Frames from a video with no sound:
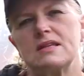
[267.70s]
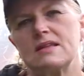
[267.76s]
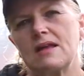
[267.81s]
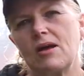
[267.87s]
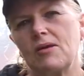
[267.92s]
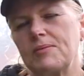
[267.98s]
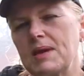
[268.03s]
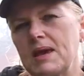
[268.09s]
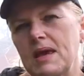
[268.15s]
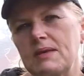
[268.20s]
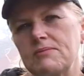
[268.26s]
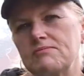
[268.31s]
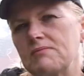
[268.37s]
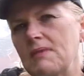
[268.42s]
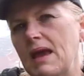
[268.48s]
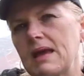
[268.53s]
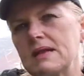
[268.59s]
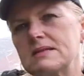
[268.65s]
and they'll be
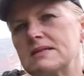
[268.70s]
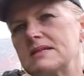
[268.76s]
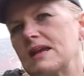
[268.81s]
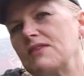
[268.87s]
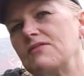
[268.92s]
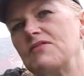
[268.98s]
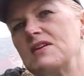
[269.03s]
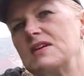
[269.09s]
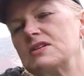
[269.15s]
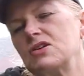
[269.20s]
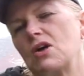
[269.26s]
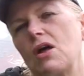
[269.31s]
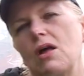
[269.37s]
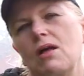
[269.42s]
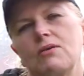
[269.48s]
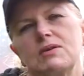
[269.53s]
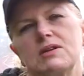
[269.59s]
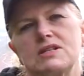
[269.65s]
8 to 10 feet
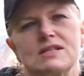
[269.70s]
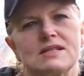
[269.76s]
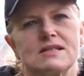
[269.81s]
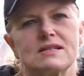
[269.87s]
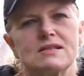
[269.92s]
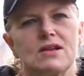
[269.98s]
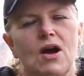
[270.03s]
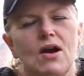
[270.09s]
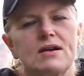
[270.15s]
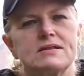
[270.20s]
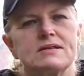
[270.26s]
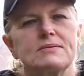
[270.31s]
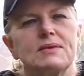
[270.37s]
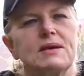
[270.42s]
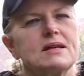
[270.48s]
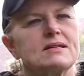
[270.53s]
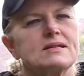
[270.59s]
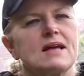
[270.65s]
tall, which is awesome,
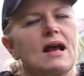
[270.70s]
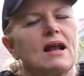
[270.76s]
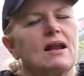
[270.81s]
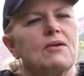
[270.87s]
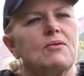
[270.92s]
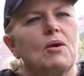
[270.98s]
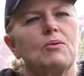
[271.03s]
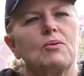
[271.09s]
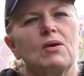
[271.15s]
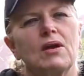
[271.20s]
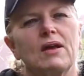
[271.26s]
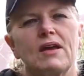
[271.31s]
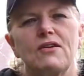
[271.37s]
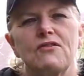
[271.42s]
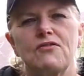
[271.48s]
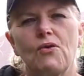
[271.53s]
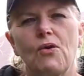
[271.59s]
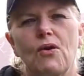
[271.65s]
and exactly what we're
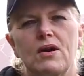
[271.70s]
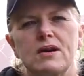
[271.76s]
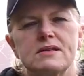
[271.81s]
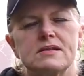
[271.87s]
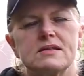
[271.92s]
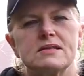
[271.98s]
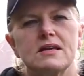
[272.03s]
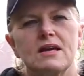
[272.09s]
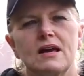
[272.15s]
looking for is